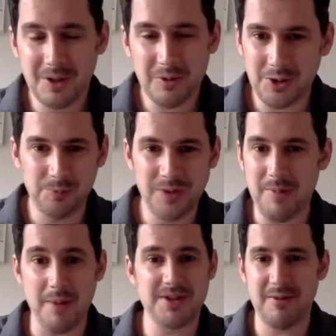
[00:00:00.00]
well, you
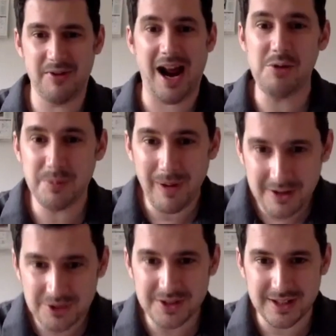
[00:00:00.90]
might be saving for a house
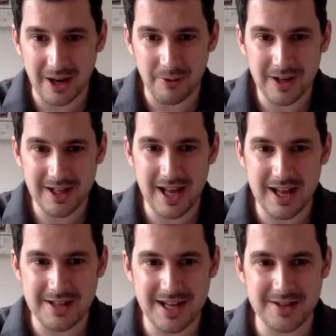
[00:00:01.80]
purchase now.
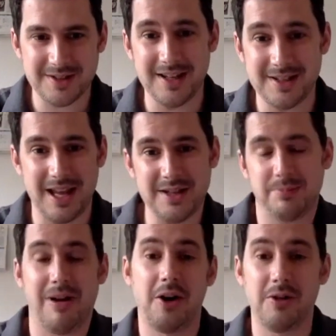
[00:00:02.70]
It's
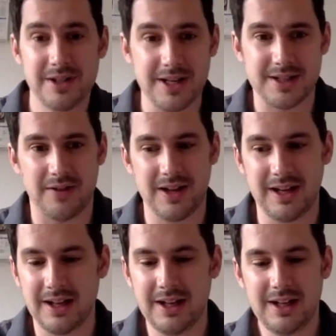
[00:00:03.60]
priorities. And I
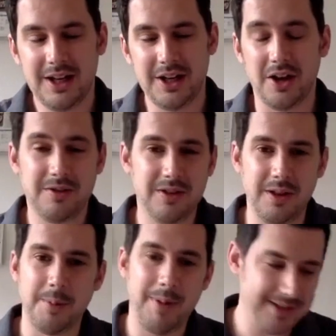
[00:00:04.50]
think, you know,
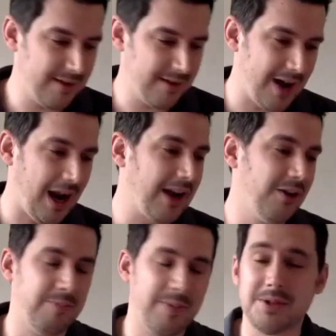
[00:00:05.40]
the best of, I'd
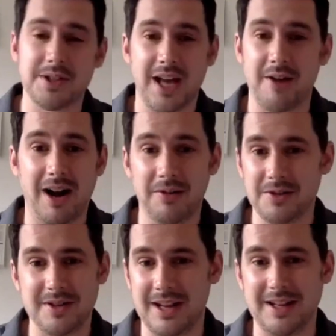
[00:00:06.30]
love people to turn
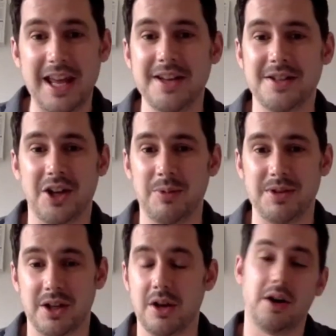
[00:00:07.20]
around in years to come and
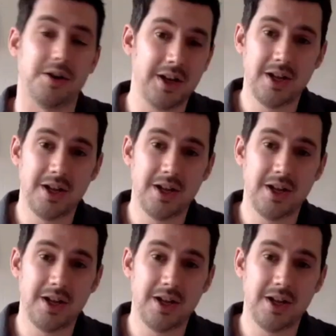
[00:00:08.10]
say, God,